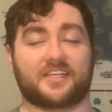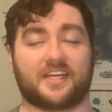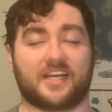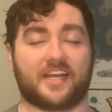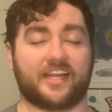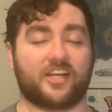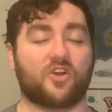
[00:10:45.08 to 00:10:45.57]

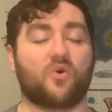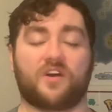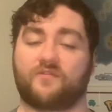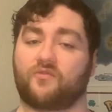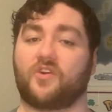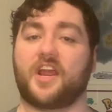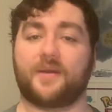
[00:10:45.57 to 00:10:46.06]
I know
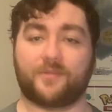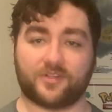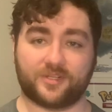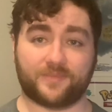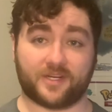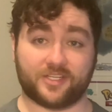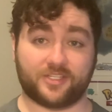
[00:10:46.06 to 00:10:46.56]
I've rambled a
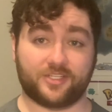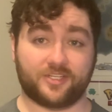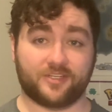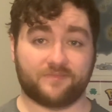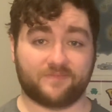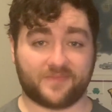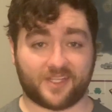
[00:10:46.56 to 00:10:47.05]
bunch
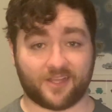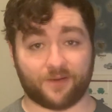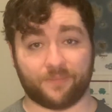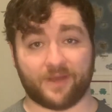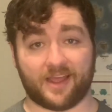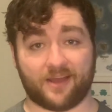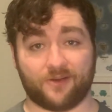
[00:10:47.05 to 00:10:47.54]

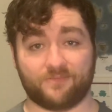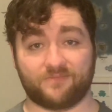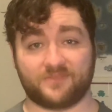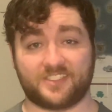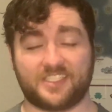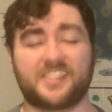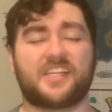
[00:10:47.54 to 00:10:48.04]
about
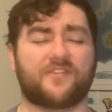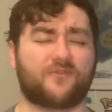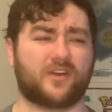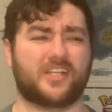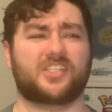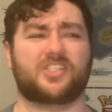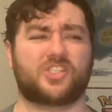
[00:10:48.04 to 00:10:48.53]

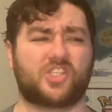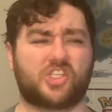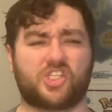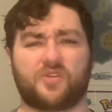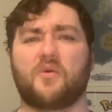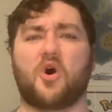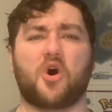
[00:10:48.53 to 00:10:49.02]
different
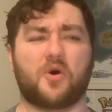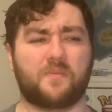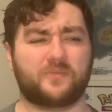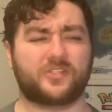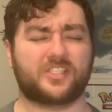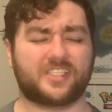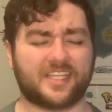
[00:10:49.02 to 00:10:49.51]
small
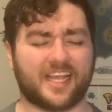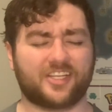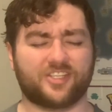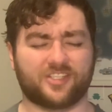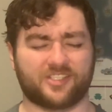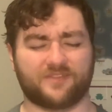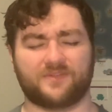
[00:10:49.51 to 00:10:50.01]

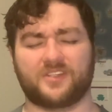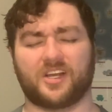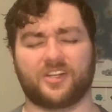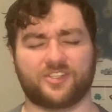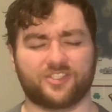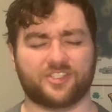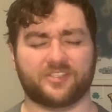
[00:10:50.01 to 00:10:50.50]
sections of
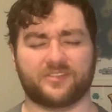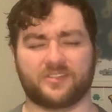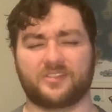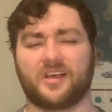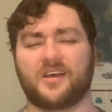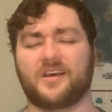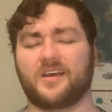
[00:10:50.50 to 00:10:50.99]
dungeons,
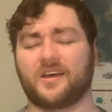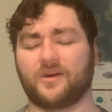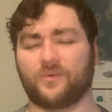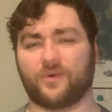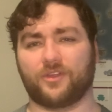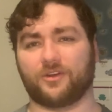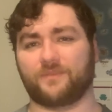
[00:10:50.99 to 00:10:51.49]

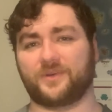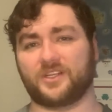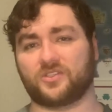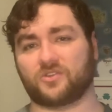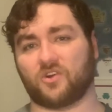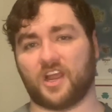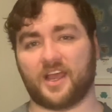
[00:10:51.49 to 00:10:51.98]
whether it be
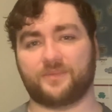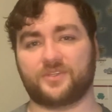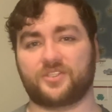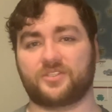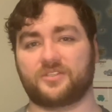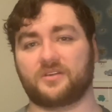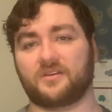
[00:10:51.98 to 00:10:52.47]

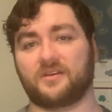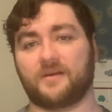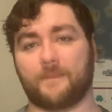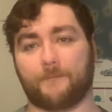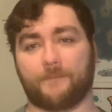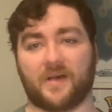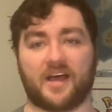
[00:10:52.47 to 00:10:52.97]
traps,
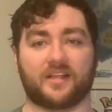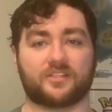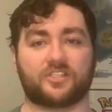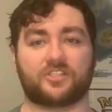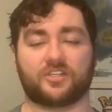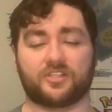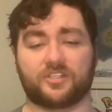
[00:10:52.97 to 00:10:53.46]

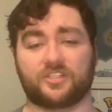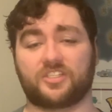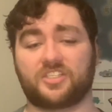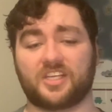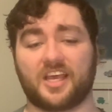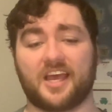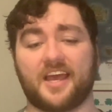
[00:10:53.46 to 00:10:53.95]

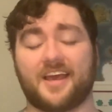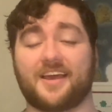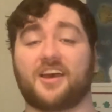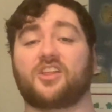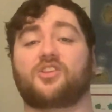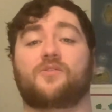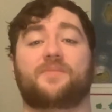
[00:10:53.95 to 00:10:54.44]
monsters,
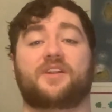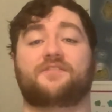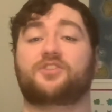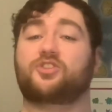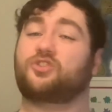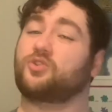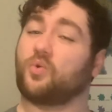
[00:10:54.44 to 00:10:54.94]
a little bit of
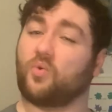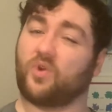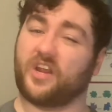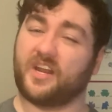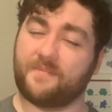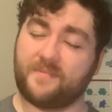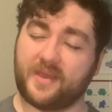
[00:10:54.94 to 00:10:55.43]
story
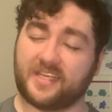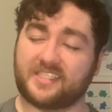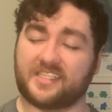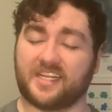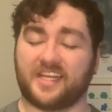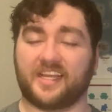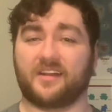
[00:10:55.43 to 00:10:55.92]
to mix
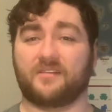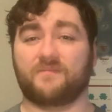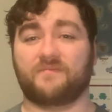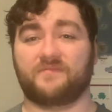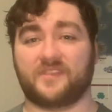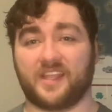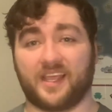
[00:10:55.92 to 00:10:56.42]
it in,
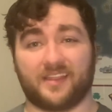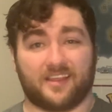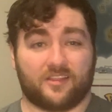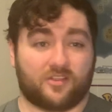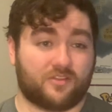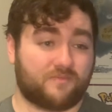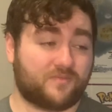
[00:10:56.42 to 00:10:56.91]
and
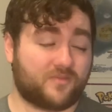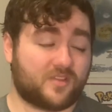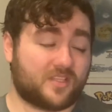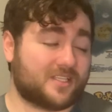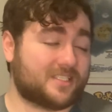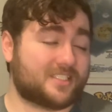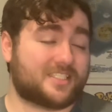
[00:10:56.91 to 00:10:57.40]
then
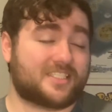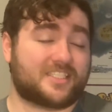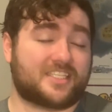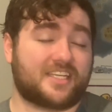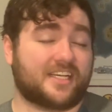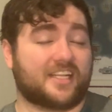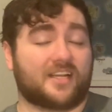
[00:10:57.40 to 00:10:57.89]

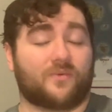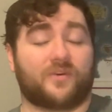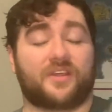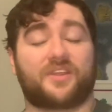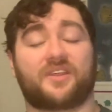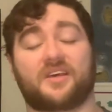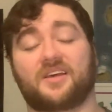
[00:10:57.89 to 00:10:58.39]
dealing with